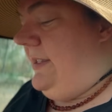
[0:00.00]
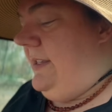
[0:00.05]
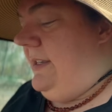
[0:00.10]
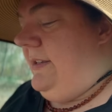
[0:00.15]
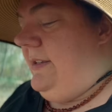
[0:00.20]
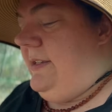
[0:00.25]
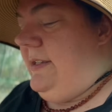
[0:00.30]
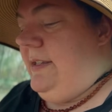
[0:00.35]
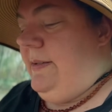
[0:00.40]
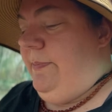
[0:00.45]

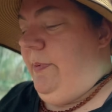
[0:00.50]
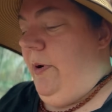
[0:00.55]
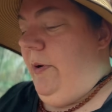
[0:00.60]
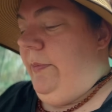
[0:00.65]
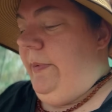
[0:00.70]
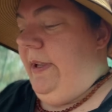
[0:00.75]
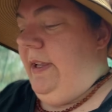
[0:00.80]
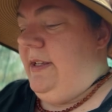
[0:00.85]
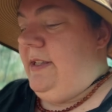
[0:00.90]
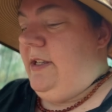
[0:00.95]
is
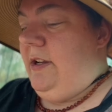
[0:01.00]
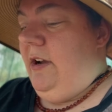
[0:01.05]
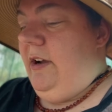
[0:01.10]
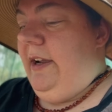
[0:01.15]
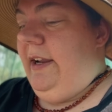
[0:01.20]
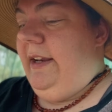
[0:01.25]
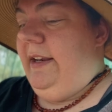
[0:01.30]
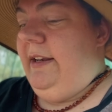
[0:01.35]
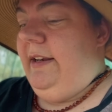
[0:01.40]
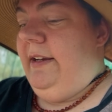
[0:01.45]
probably a
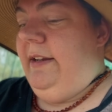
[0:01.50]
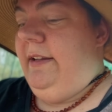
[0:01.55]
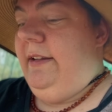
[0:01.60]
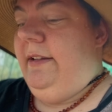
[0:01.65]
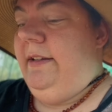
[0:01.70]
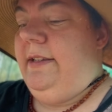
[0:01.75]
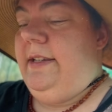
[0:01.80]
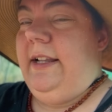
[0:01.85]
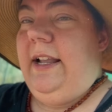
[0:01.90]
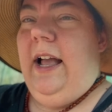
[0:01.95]
sign
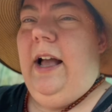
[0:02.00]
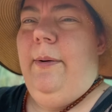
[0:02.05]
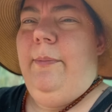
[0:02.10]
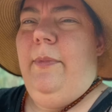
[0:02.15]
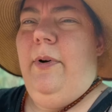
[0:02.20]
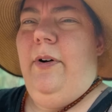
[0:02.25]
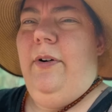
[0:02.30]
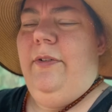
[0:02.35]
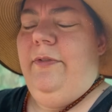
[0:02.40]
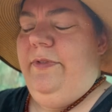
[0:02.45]
to come
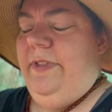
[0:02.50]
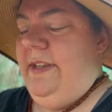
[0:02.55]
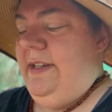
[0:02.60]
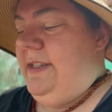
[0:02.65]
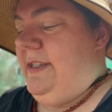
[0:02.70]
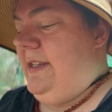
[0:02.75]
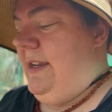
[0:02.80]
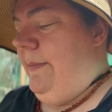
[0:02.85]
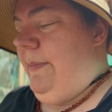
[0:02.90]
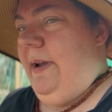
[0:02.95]
of this
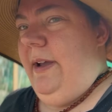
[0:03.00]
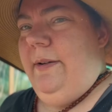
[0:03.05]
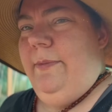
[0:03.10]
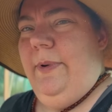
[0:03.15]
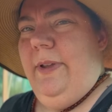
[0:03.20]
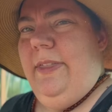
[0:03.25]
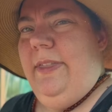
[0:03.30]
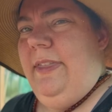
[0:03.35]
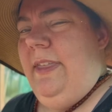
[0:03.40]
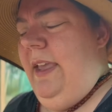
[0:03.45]
summer
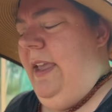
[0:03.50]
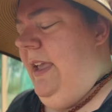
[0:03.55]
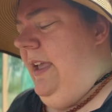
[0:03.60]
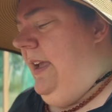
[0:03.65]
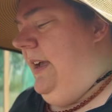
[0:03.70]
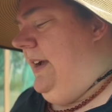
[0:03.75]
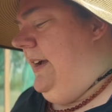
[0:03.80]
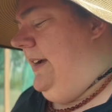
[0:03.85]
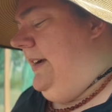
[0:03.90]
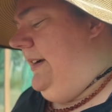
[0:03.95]
with
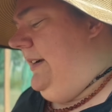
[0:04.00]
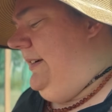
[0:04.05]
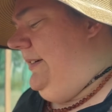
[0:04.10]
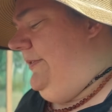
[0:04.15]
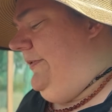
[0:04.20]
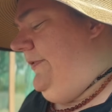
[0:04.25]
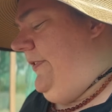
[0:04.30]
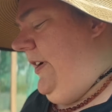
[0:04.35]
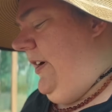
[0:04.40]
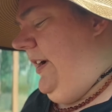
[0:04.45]

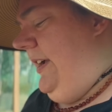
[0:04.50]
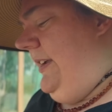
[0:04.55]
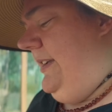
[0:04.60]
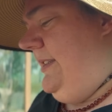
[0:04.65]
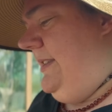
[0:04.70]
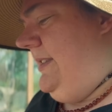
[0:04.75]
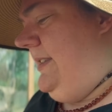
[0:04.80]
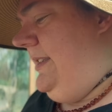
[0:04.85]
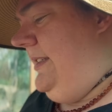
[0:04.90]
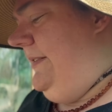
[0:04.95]
fires